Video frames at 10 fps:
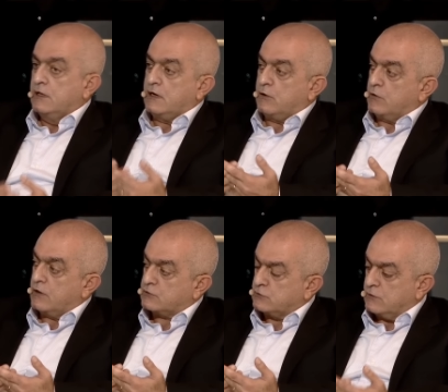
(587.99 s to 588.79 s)
Now we
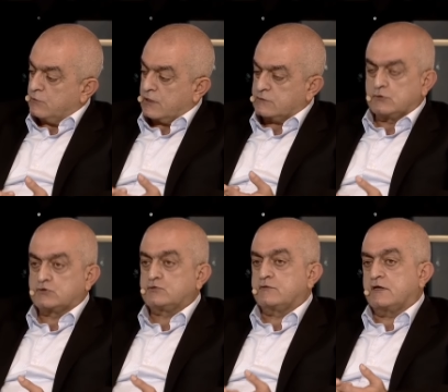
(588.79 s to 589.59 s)
are in
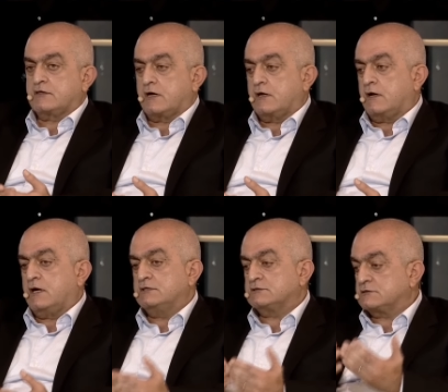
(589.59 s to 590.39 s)
talks with other
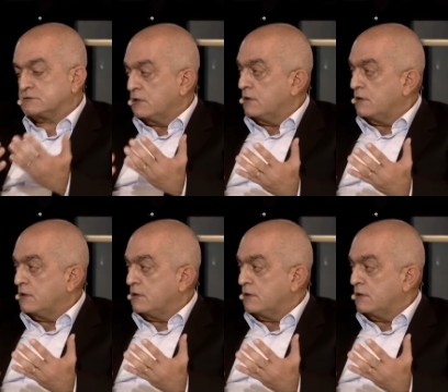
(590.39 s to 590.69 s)
airlines.